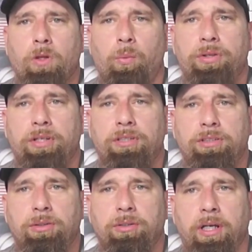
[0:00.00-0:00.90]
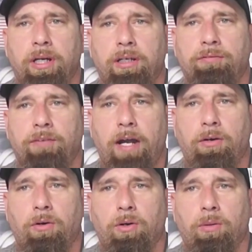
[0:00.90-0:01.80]
with a concealed carry
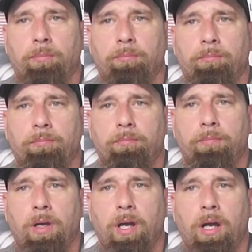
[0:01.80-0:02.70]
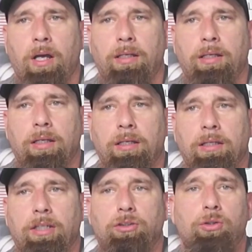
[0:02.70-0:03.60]
firearm
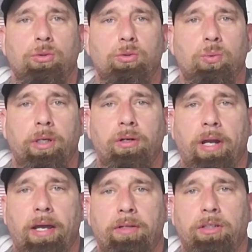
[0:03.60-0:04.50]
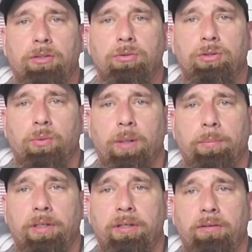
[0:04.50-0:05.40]
can choose when or how they use their
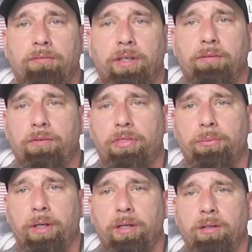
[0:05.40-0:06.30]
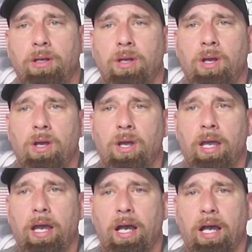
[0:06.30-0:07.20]
weapon in the event of a threat,
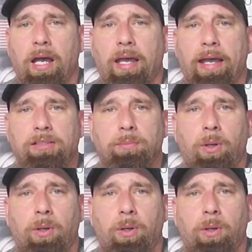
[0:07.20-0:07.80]
as